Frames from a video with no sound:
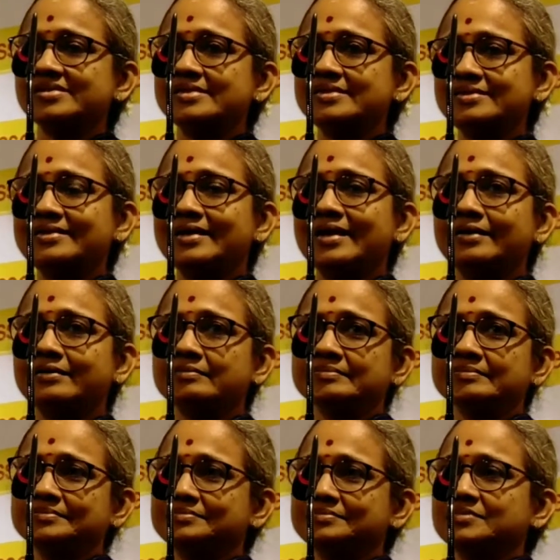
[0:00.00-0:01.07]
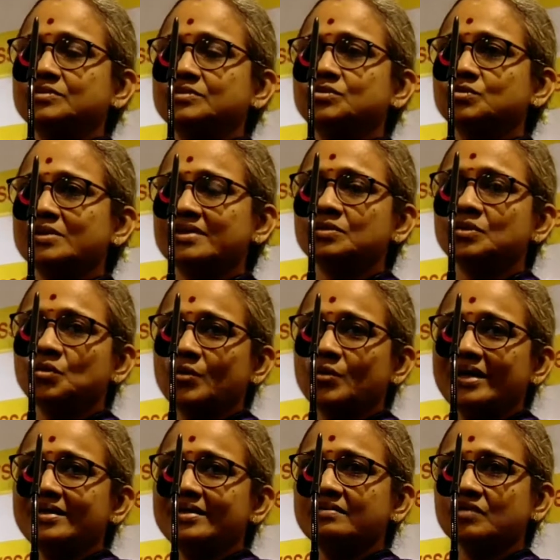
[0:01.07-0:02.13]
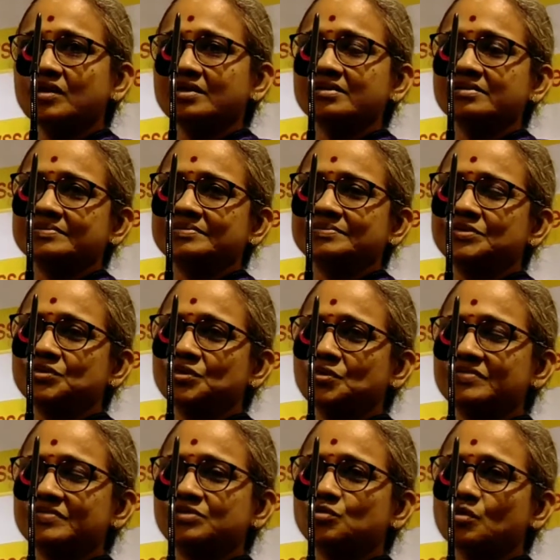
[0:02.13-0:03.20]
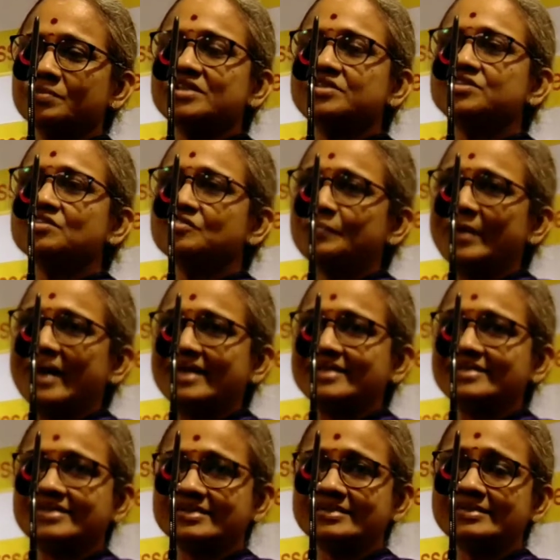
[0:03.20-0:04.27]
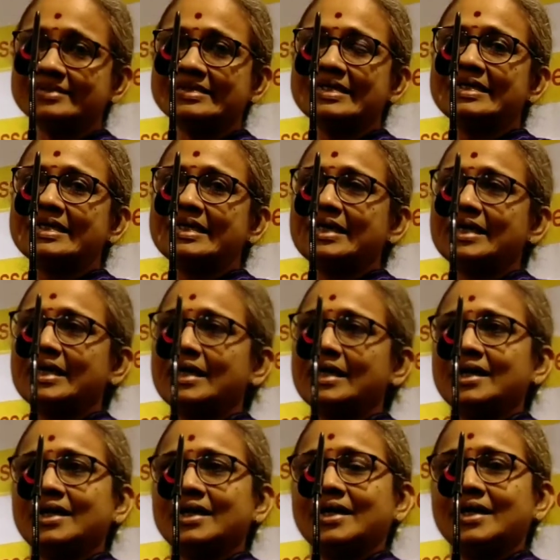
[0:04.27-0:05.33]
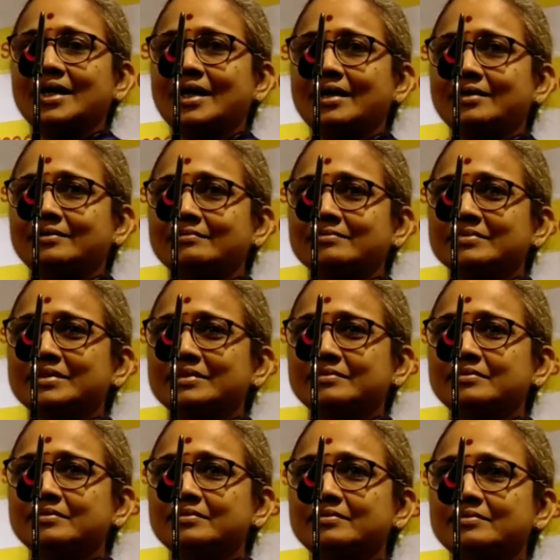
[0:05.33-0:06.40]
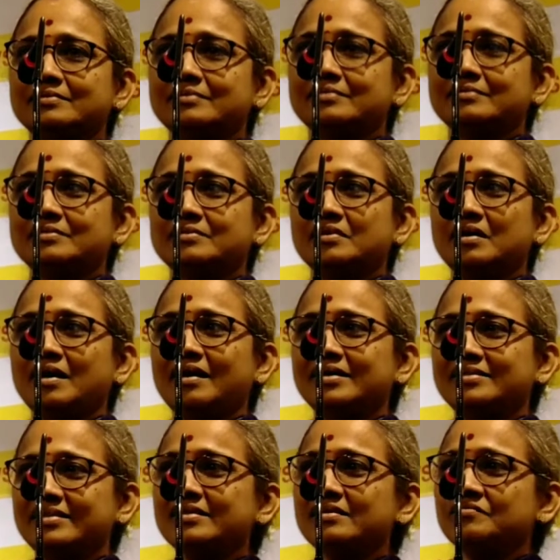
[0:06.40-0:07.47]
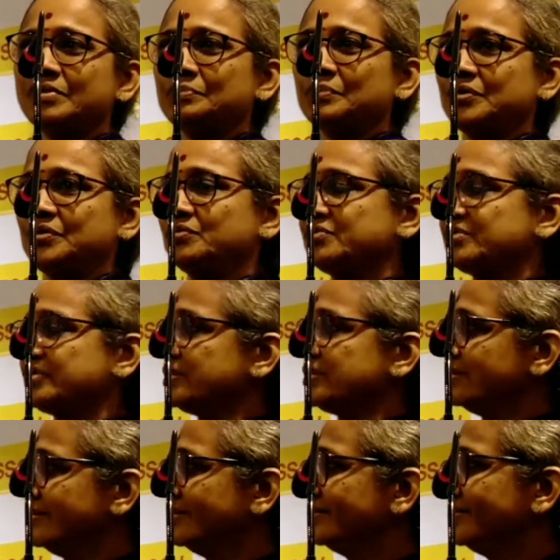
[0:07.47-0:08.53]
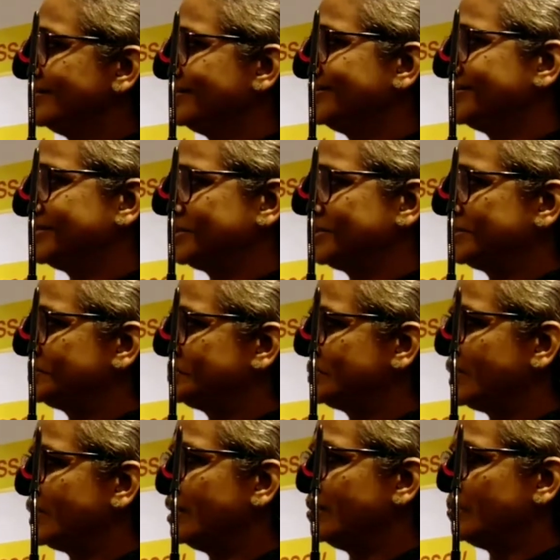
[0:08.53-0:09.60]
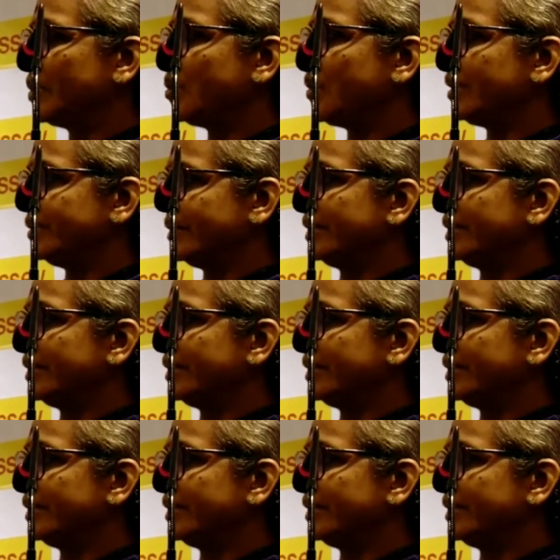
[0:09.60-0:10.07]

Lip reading: sit and do that grueling work with so much of passion. And I think we produced about